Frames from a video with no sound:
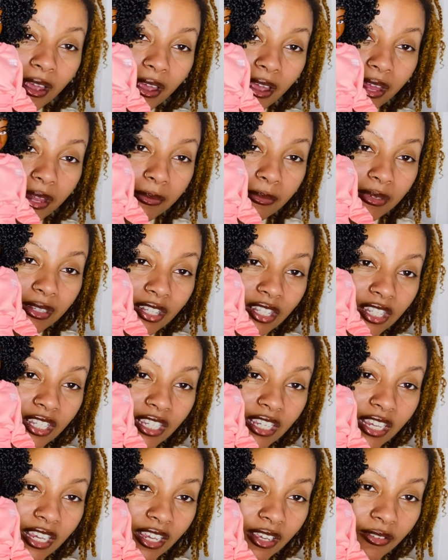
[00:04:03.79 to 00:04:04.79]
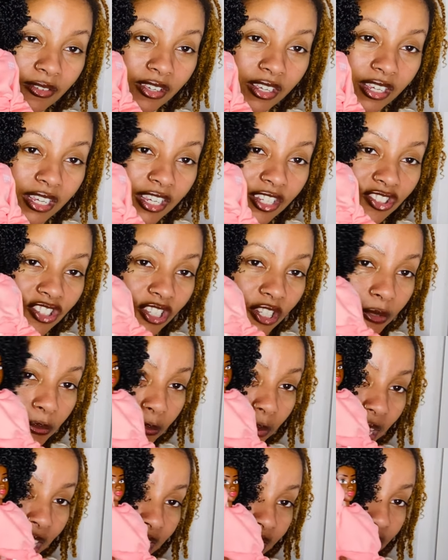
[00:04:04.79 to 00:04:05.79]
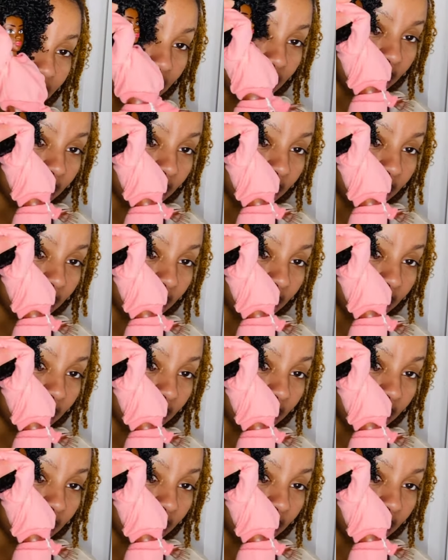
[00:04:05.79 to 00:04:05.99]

Let me see. It just bends and